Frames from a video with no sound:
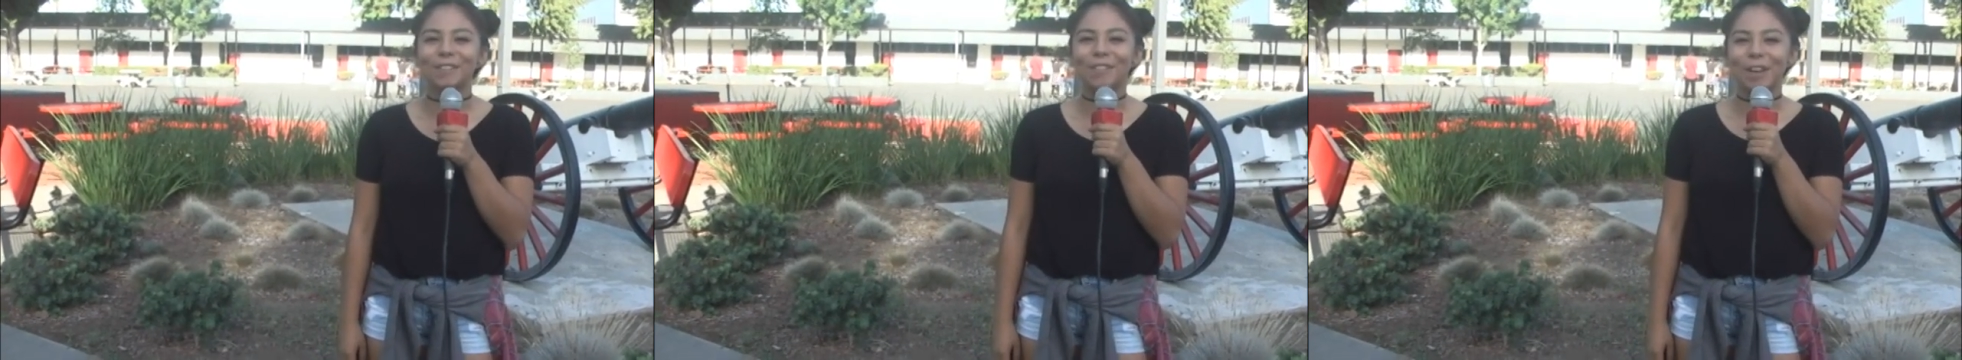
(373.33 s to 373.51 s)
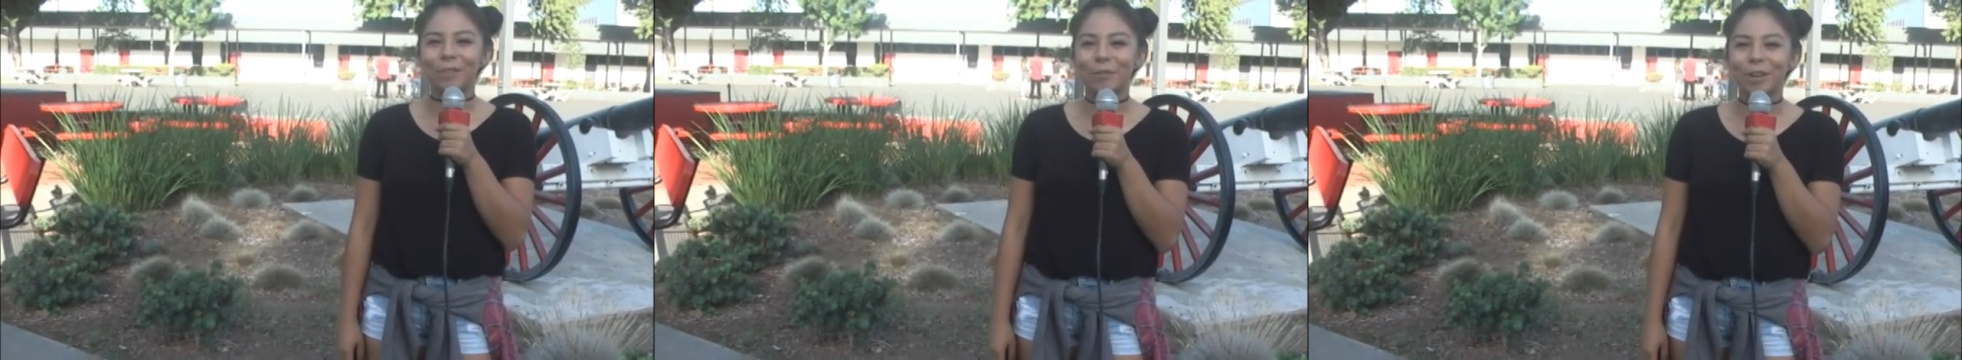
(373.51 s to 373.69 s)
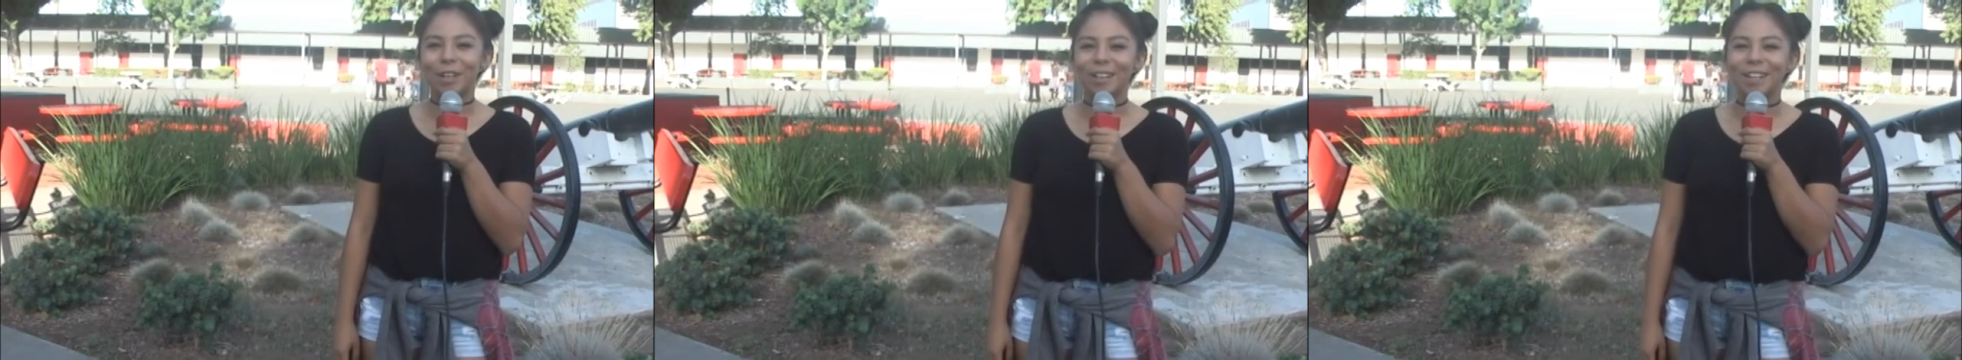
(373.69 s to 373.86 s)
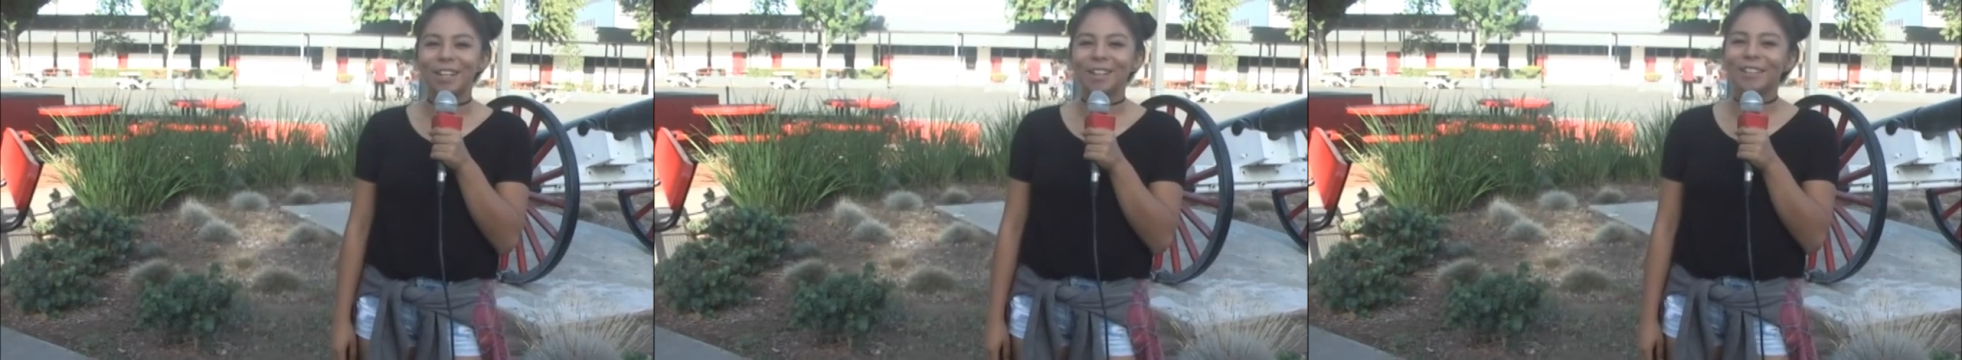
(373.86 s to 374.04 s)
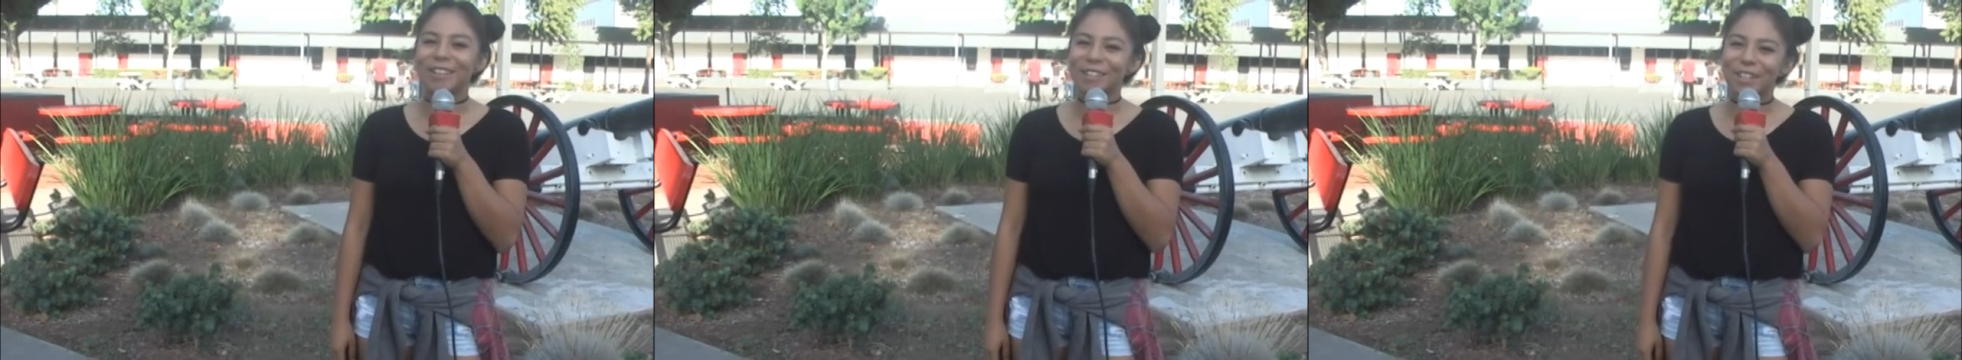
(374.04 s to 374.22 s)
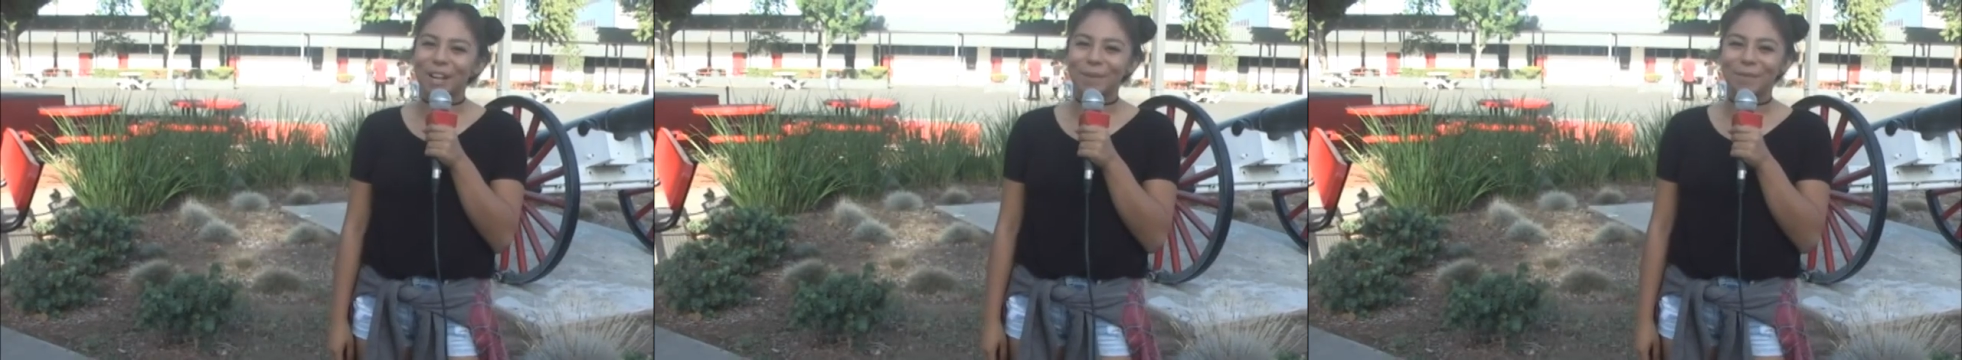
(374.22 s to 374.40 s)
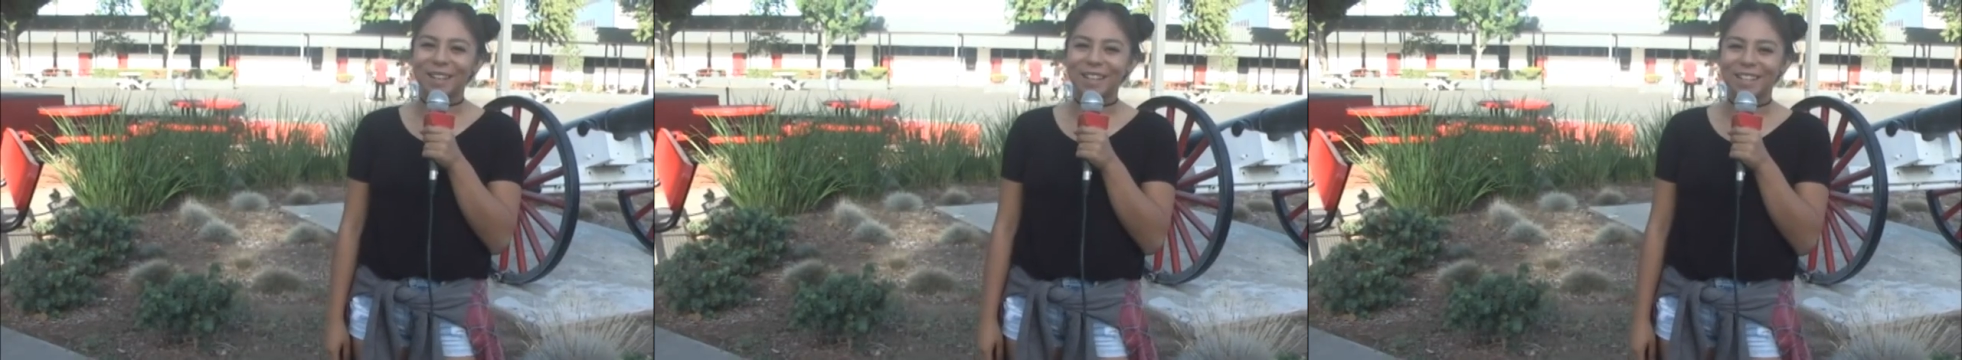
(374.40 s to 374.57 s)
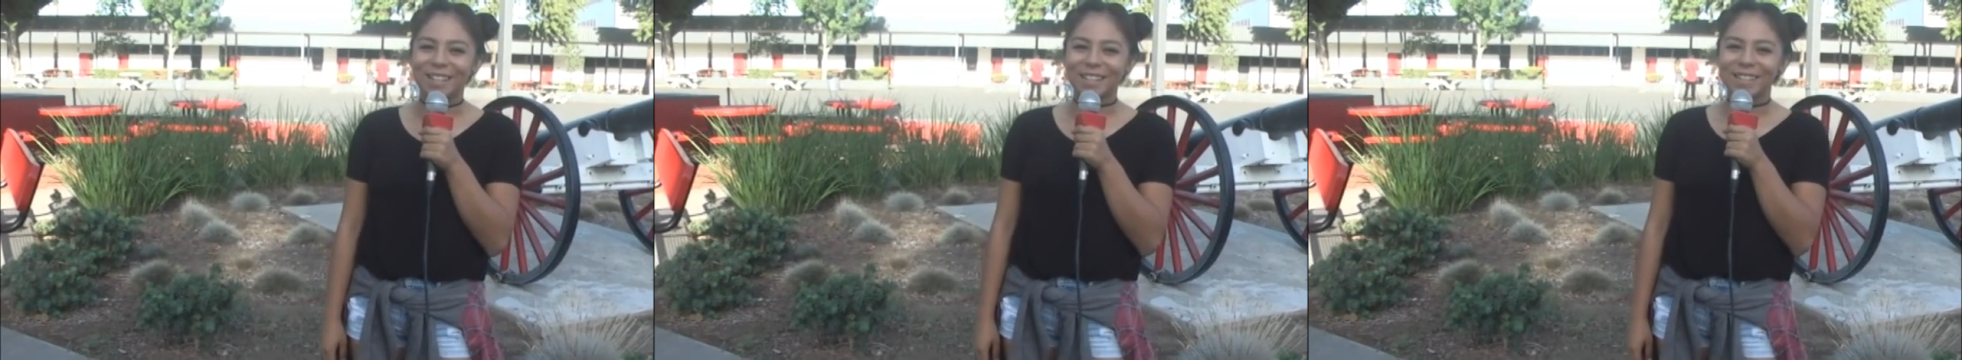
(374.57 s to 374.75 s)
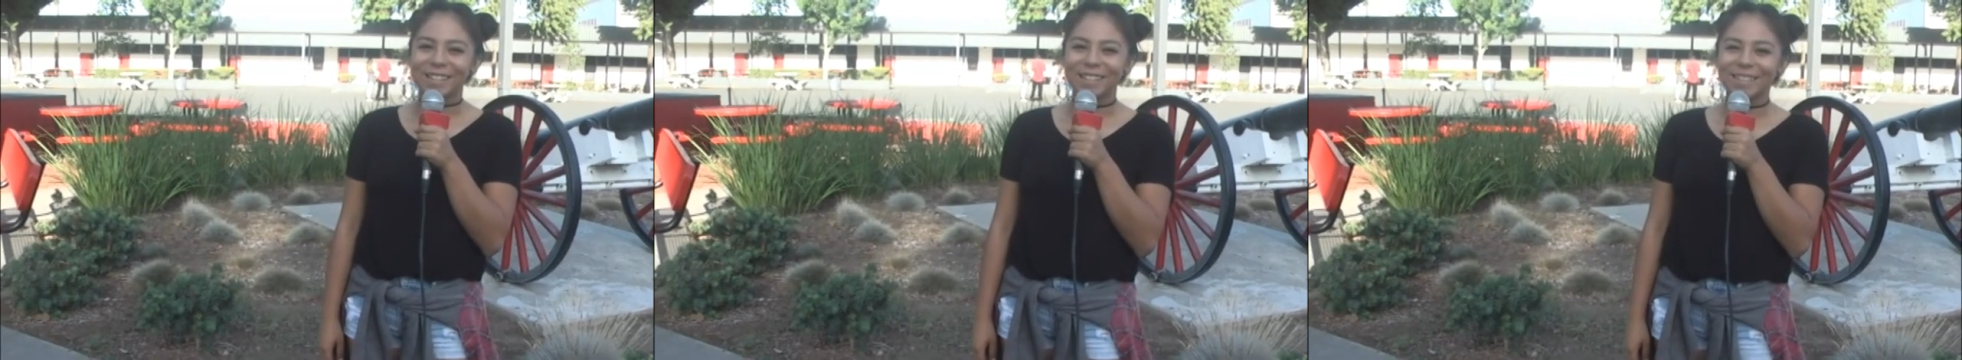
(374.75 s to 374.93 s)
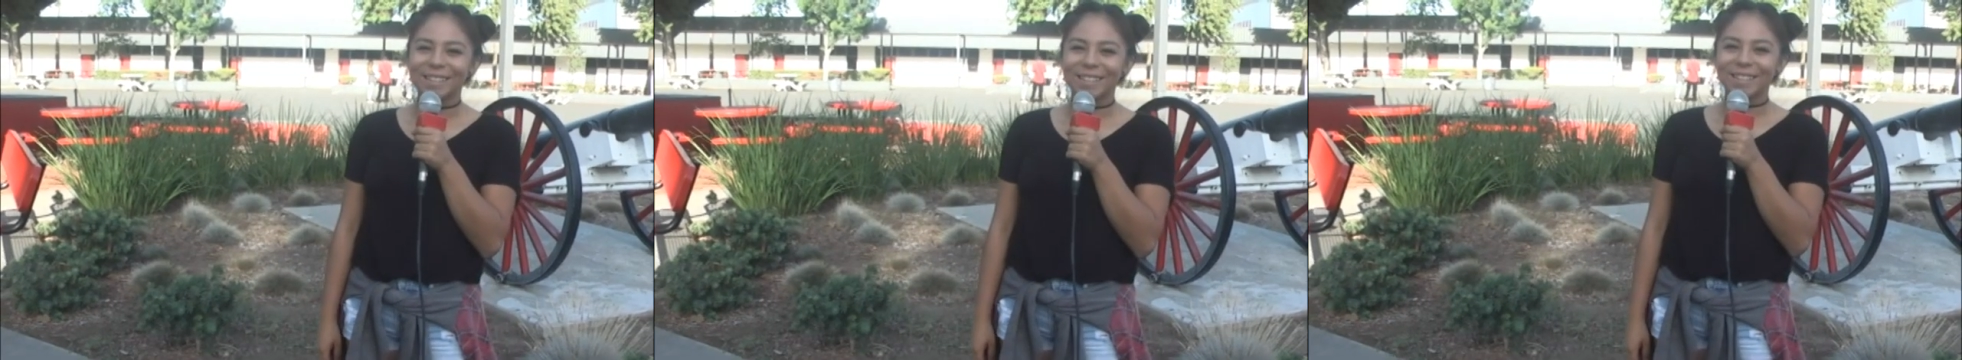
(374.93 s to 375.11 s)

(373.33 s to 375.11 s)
5 win. Great job, ladies!